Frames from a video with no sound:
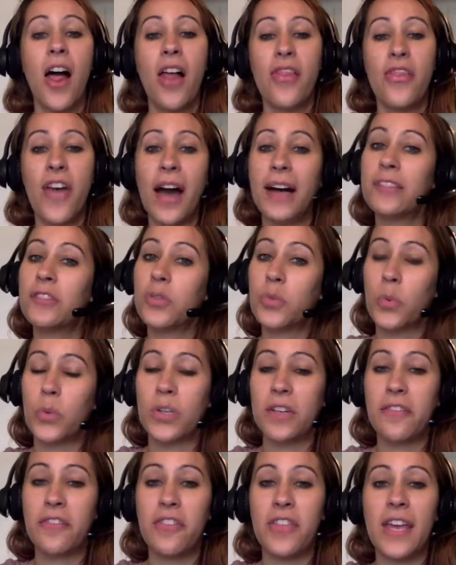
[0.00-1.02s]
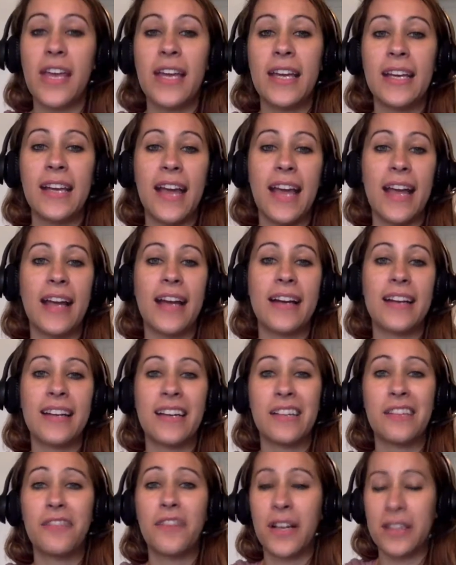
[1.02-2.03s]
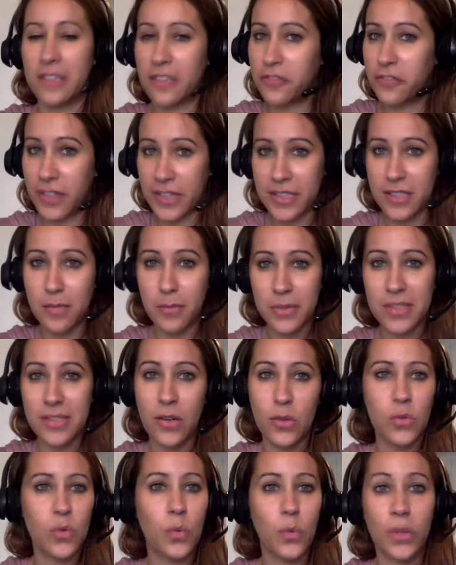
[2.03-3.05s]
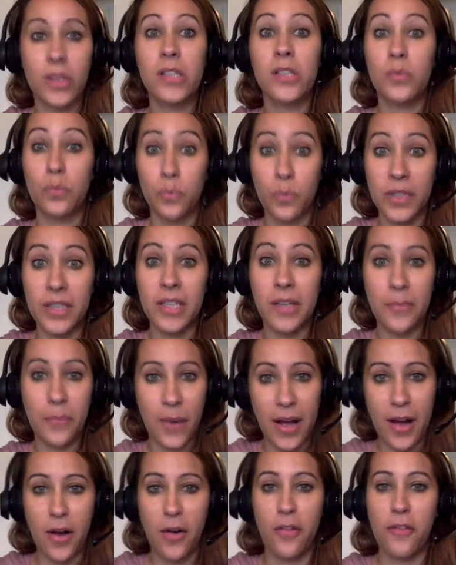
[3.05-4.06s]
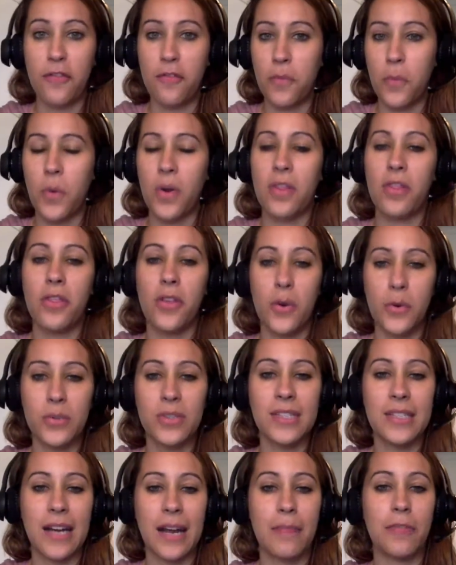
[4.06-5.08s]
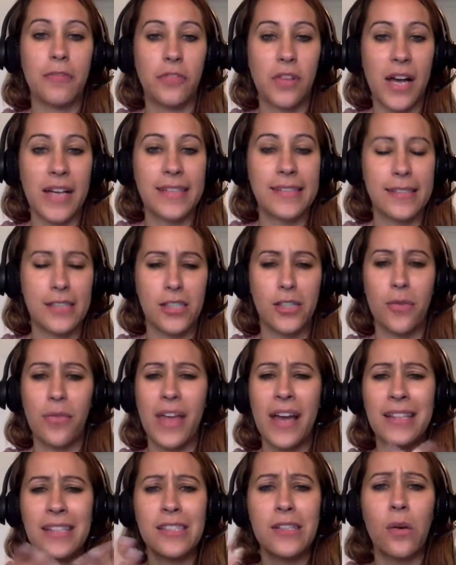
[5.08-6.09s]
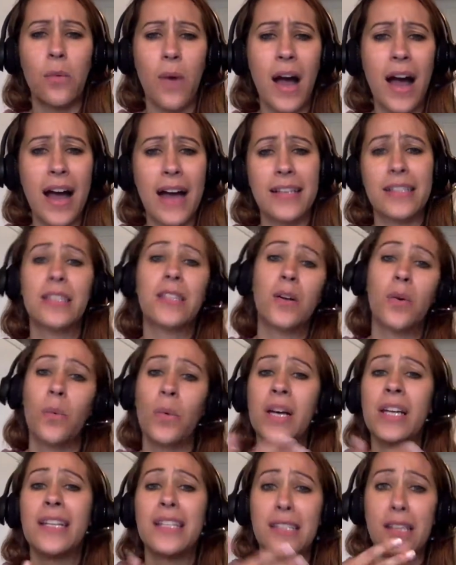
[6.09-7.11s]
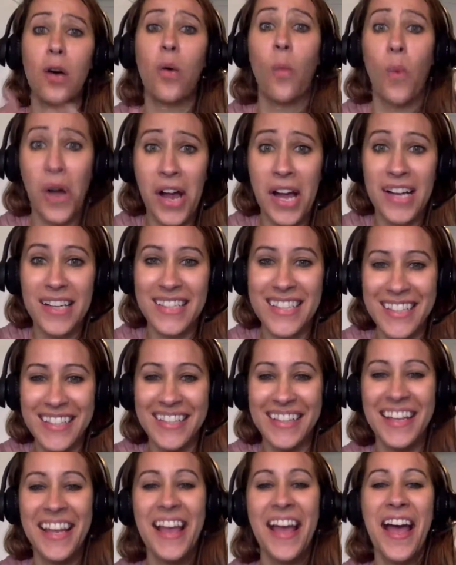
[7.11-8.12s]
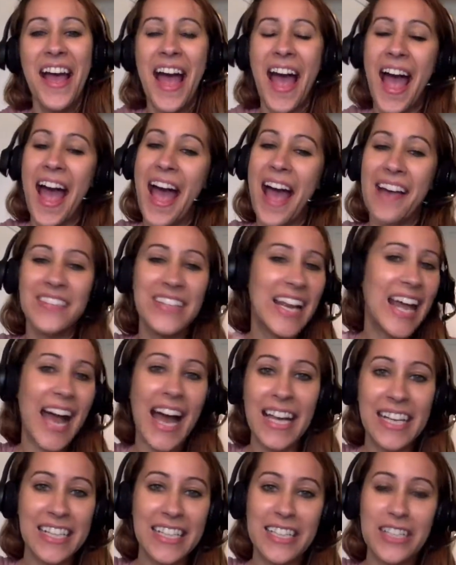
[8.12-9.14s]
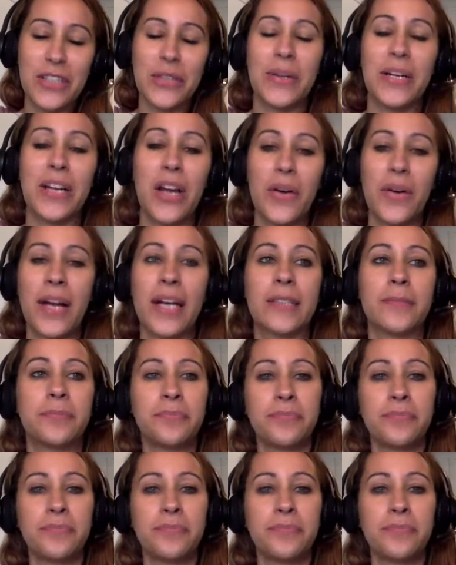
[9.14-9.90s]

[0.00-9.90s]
that sort of thing, and I find that flexible schedule works really well for those type of classes. So that's the why. So what is the what? And how do you do it? Okay.